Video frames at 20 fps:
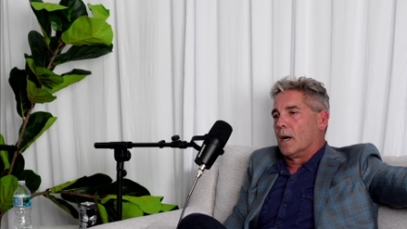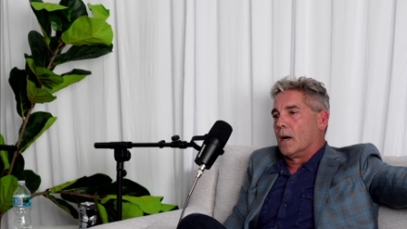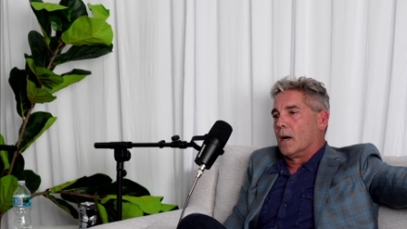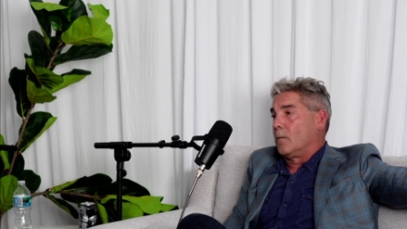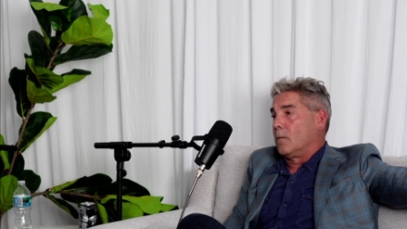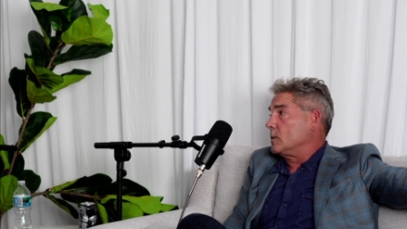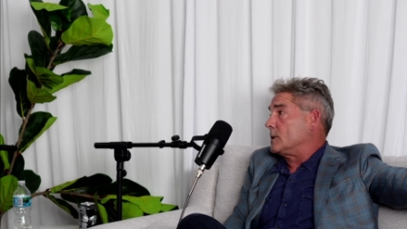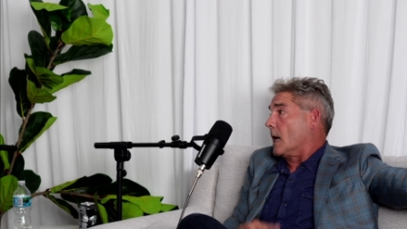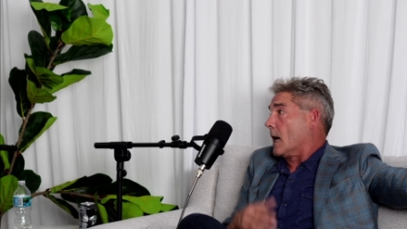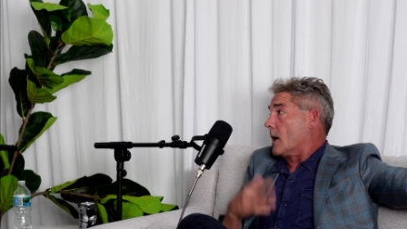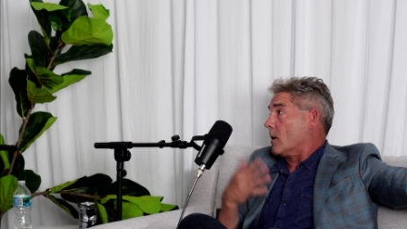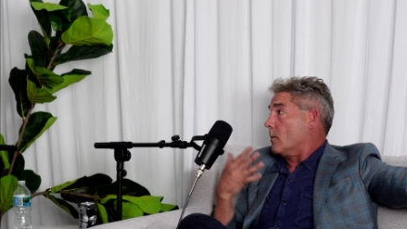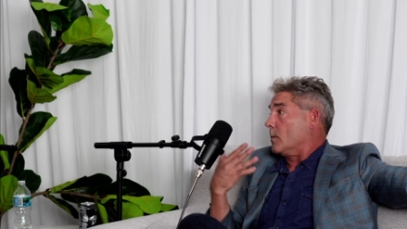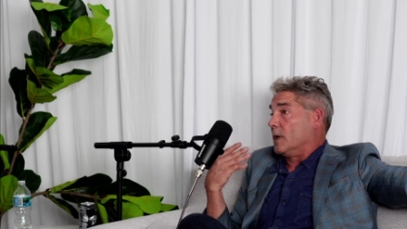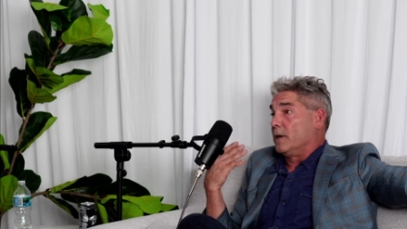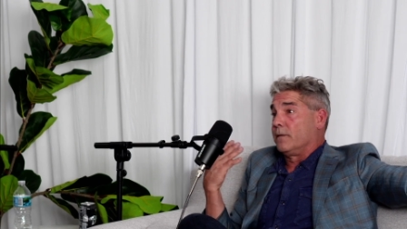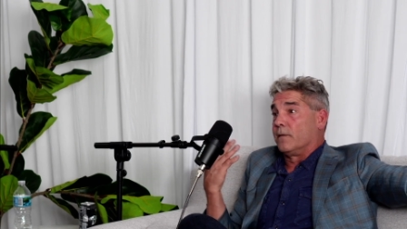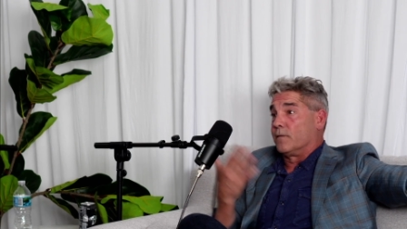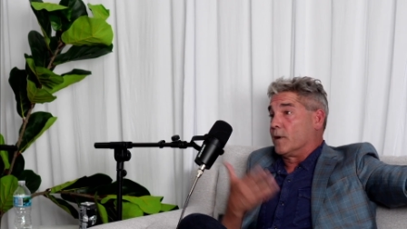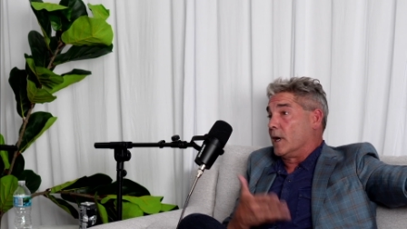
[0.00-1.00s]
which I don't
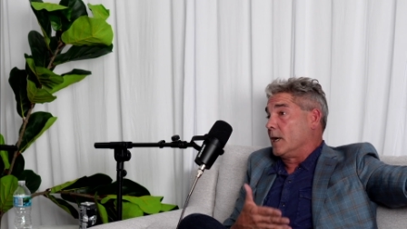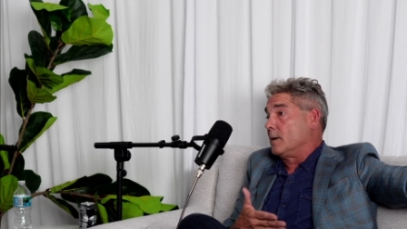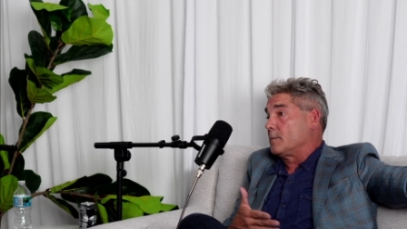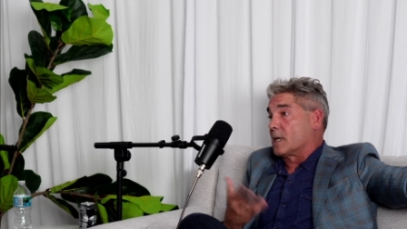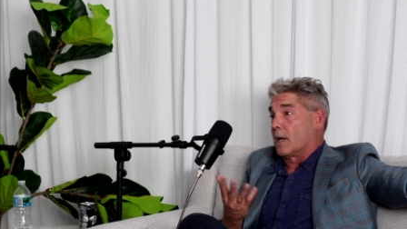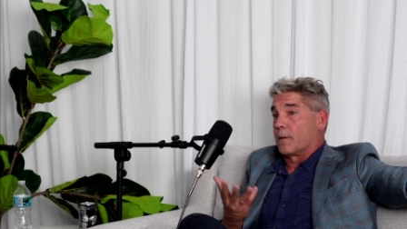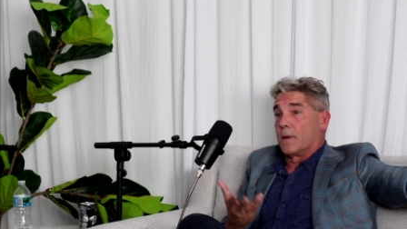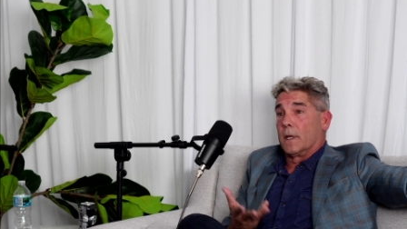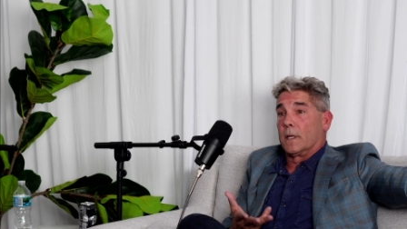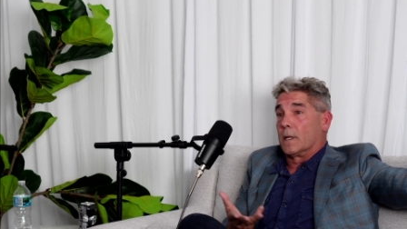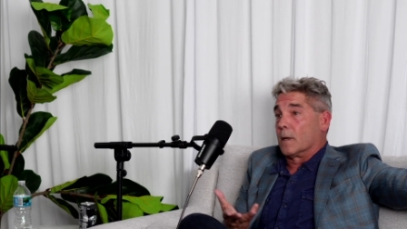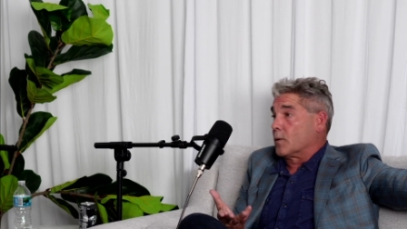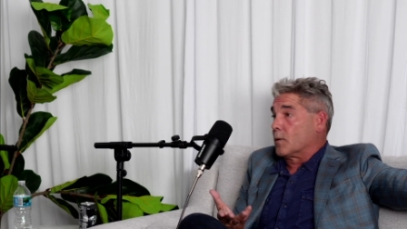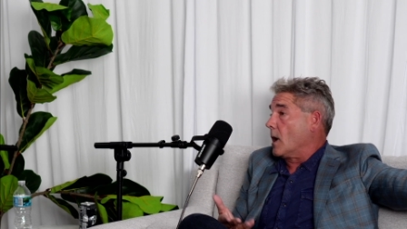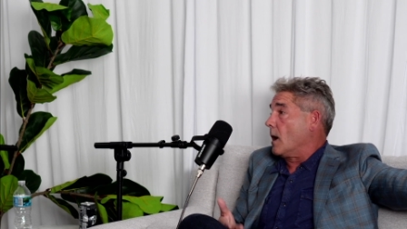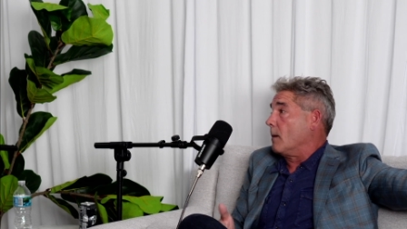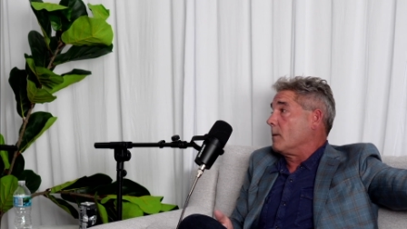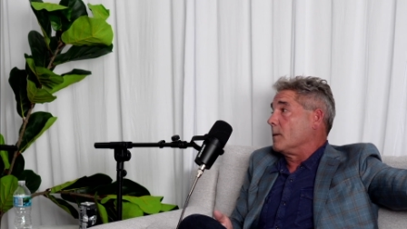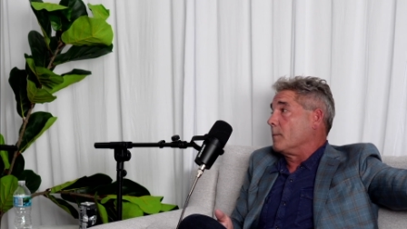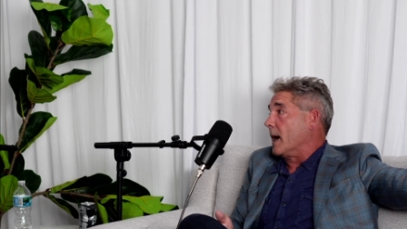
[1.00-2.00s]
believe in vapes. I think they're
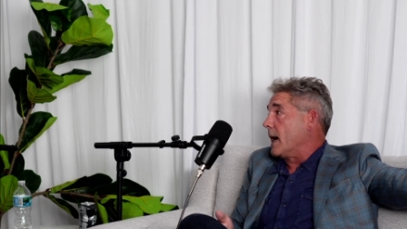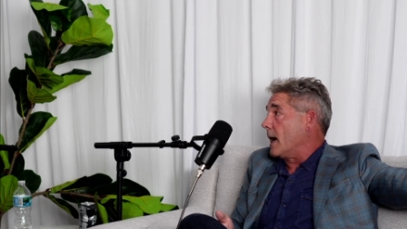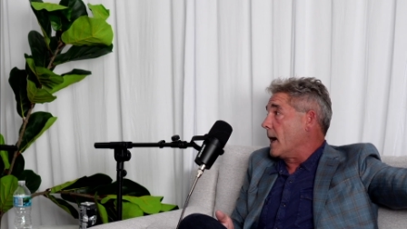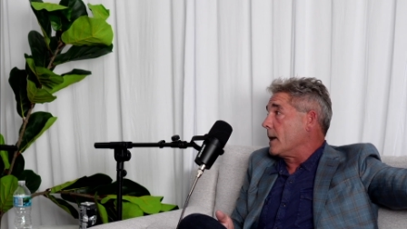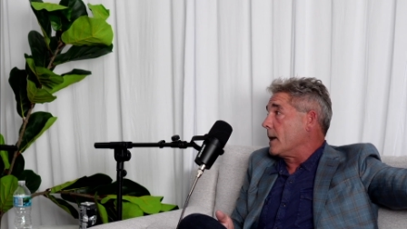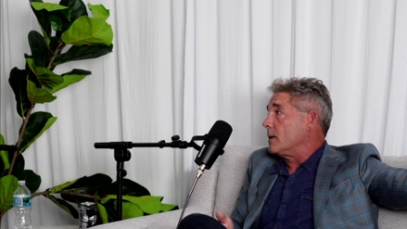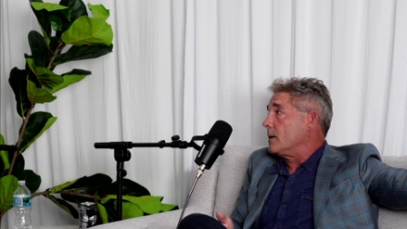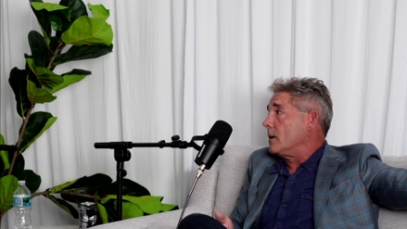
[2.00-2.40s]
probably bad.